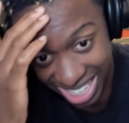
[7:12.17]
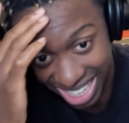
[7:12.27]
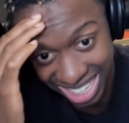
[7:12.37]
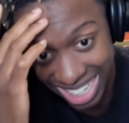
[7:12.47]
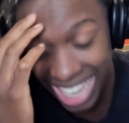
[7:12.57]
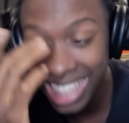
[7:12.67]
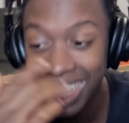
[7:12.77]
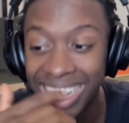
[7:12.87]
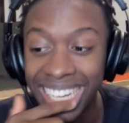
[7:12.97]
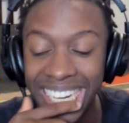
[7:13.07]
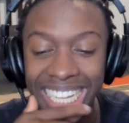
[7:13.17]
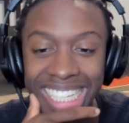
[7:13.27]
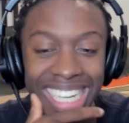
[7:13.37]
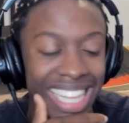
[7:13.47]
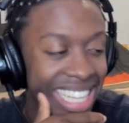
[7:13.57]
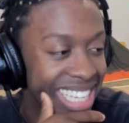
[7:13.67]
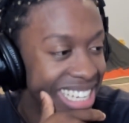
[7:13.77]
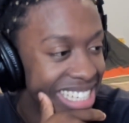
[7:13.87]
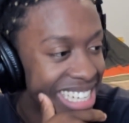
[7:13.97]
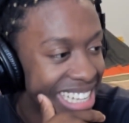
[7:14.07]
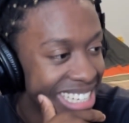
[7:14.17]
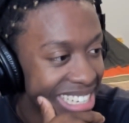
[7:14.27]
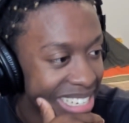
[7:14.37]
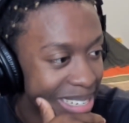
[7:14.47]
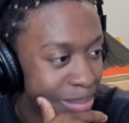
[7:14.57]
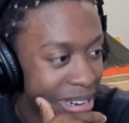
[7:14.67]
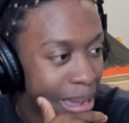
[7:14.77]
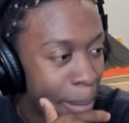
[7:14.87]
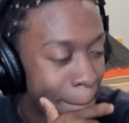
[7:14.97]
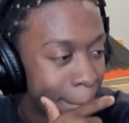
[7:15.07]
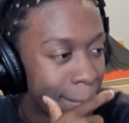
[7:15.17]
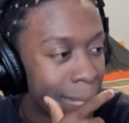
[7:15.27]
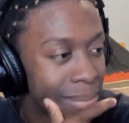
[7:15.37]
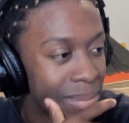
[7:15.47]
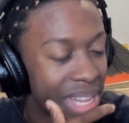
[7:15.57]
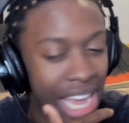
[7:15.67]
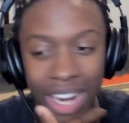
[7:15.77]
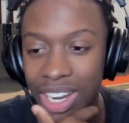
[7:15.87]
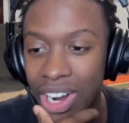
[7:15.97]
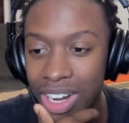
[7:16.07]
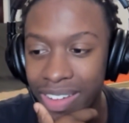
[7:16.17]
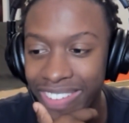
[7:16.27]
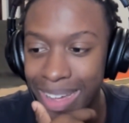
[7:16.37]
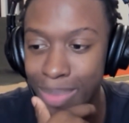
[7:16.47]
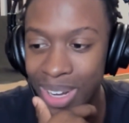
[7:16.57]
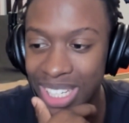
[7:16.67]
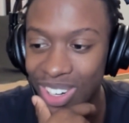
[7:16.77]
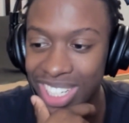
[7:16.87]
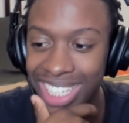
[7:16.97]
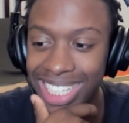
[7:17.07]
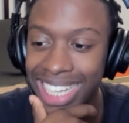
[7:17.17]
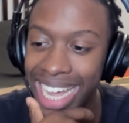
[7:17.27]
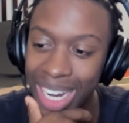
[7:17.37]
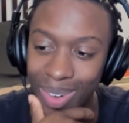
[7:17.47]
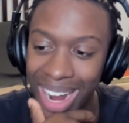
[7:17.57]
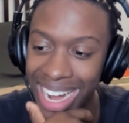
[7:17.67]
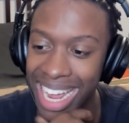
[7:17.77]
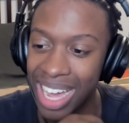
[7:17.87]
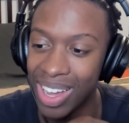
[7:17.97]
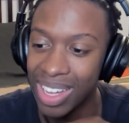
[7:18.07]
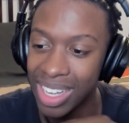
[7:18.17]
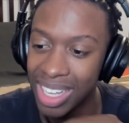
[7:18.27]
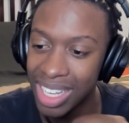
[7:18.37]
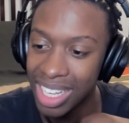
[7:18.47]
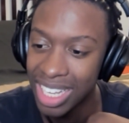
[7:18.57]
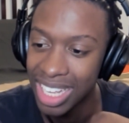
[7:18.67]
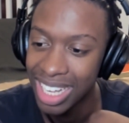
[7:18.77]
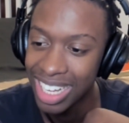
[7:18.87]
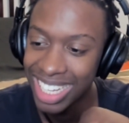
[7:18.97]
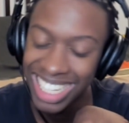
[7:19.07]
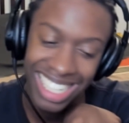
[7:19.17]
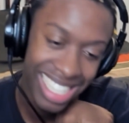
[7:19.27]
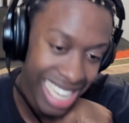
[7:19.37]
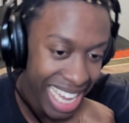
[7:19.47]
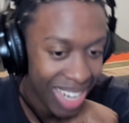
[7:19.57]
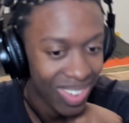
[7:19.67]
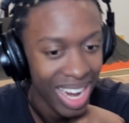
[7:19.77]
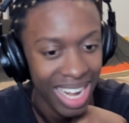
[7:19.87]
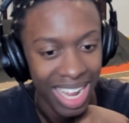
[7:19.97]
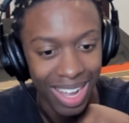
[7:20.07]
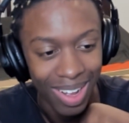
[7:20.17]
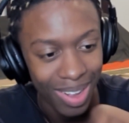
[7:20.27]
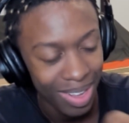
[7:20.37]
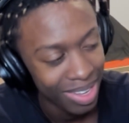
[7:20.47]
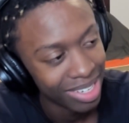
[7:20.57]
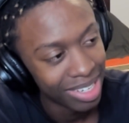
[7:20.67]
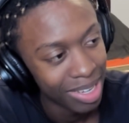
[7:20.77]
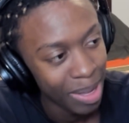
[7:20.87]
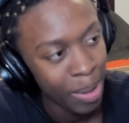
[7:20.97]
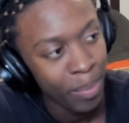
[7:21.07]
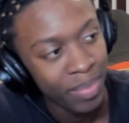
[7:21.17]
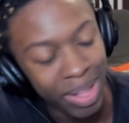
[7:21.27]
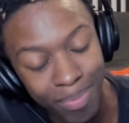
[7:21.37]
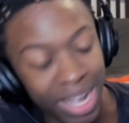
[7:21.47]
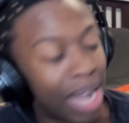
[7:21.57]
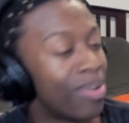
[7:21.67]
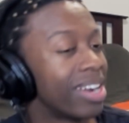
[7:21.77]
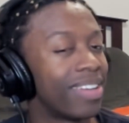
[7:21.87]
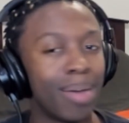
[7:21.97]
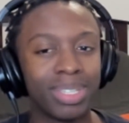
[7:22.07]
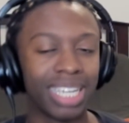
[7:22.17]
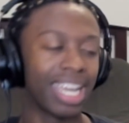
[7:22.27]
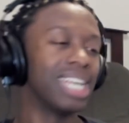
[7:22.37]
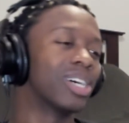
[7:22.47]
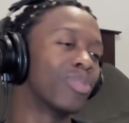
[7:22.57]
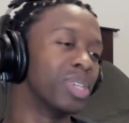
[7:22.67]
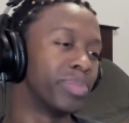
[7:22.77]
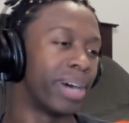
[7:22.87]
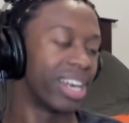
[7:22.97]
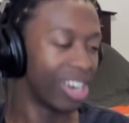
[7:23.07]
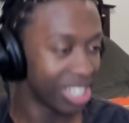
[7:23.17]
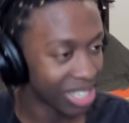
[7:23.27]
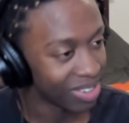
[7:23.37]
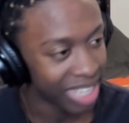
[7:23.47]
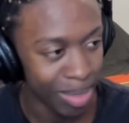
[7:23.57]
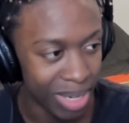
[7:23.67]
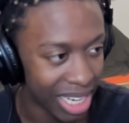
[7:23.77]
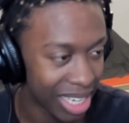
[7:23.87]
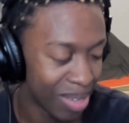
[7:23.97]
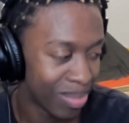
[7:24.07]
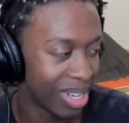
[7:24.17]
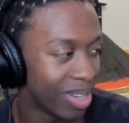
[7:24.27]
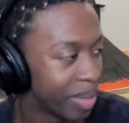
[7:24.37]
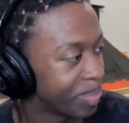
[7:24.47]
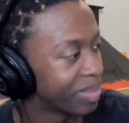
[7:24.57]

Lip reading: It's not looking good, bro. I know Cardi fanboys are sick right now. Sick right now. But I wonder if Homicide Gang gonna respond or just gonna keep ducking, bro.